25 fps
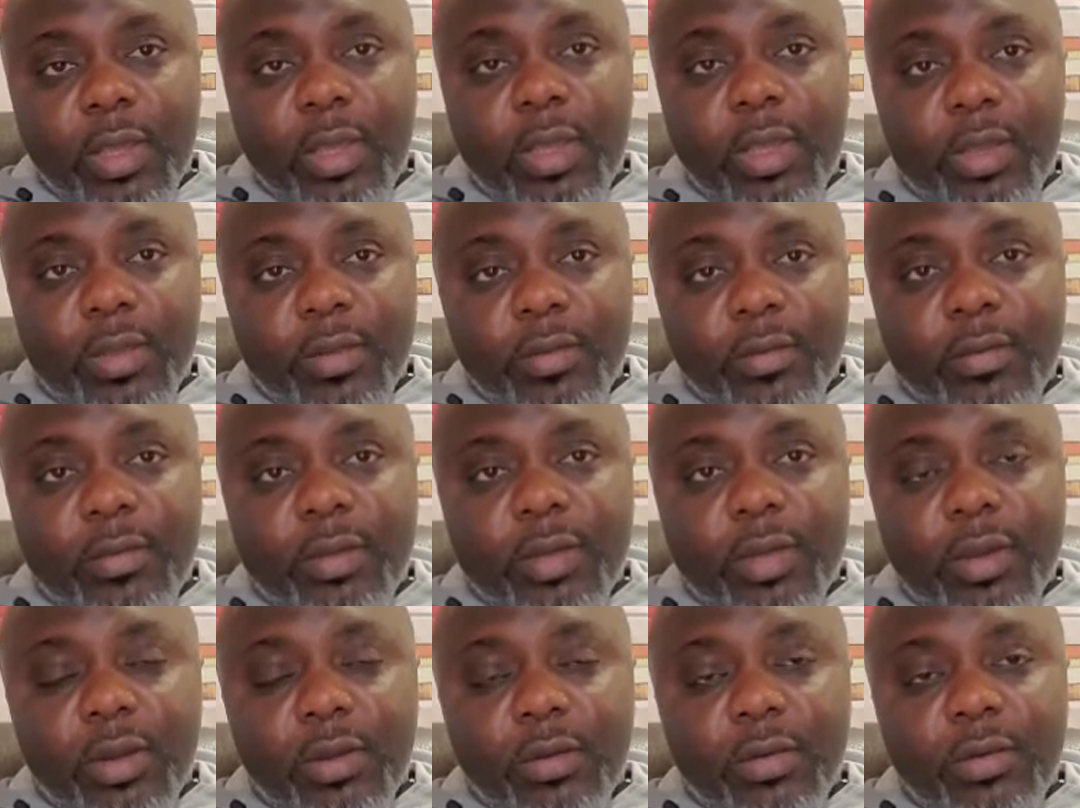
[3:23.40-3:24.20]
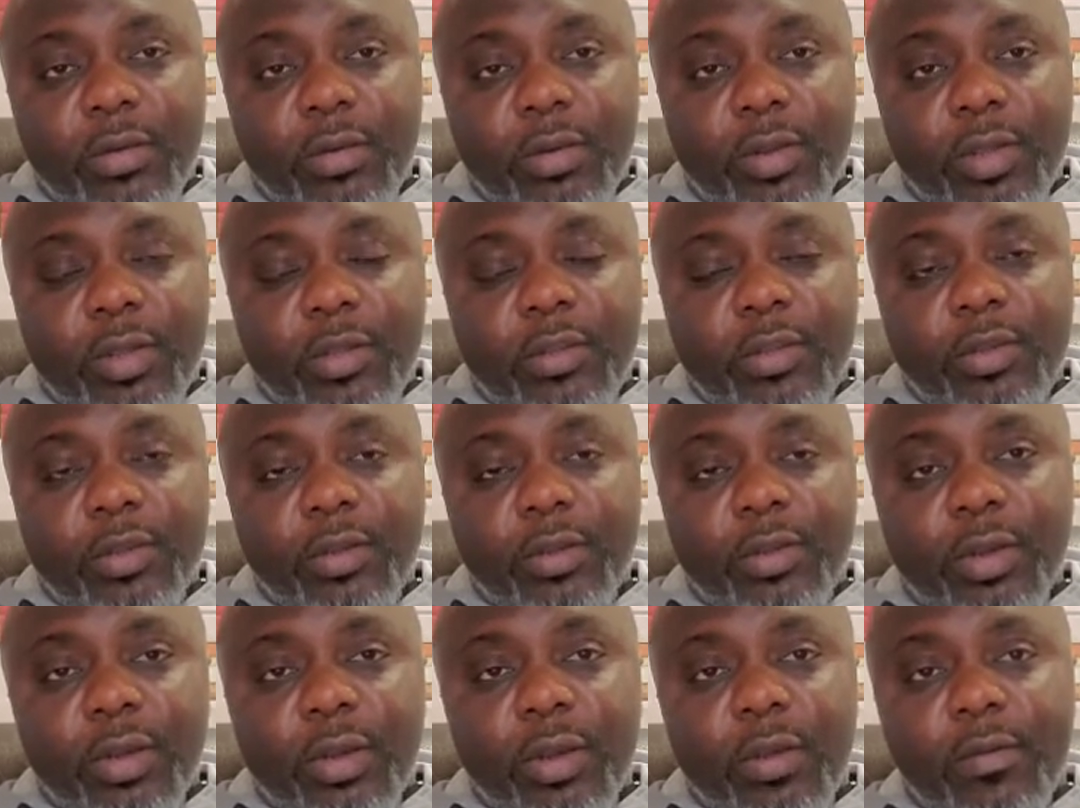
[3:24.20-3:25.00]
is the
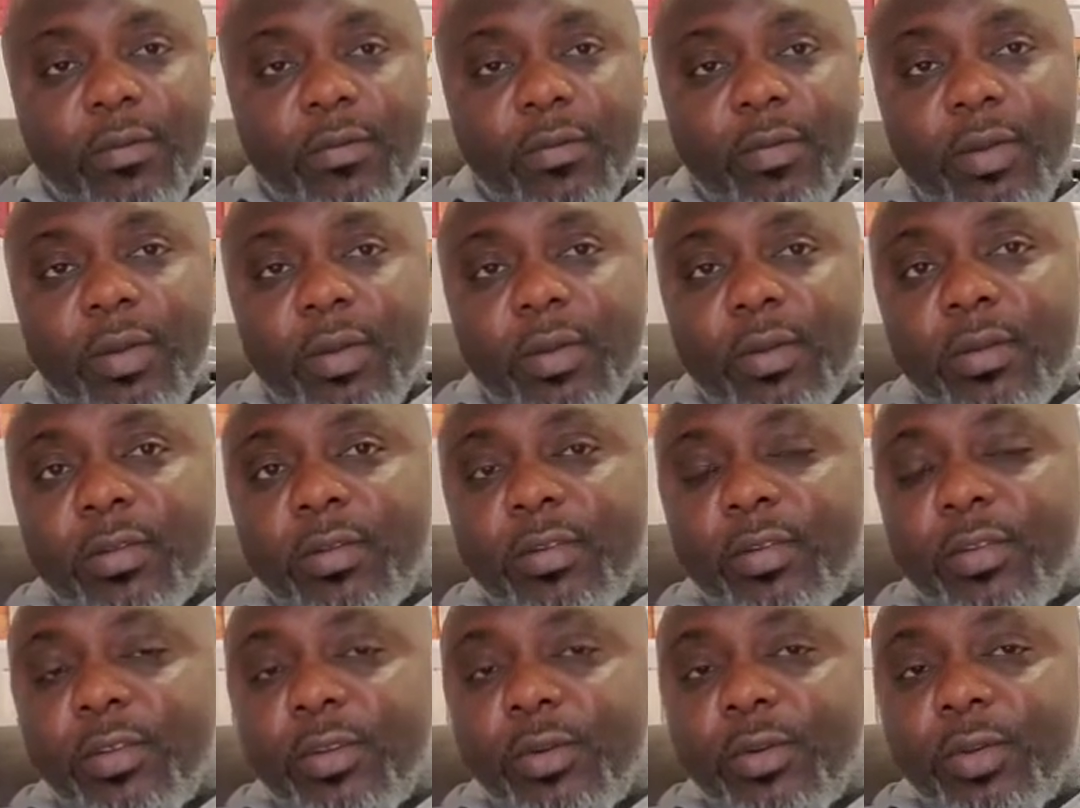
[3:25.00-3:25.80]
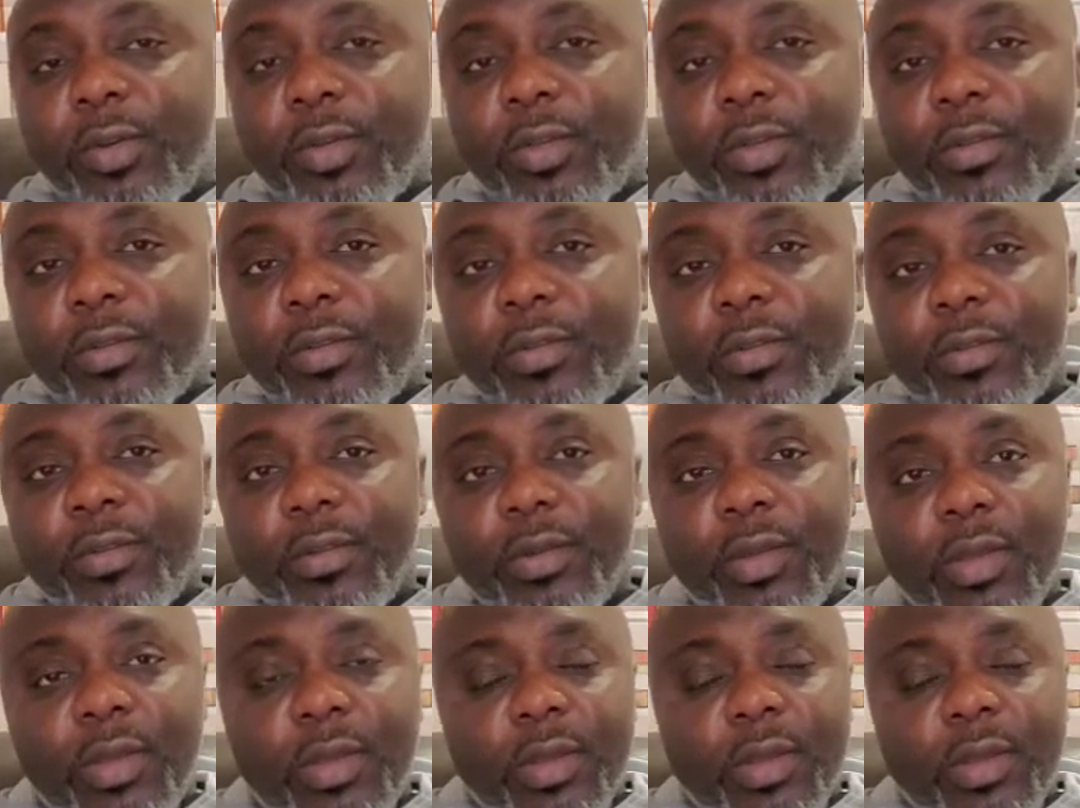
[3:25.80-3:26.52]
continuation of the series.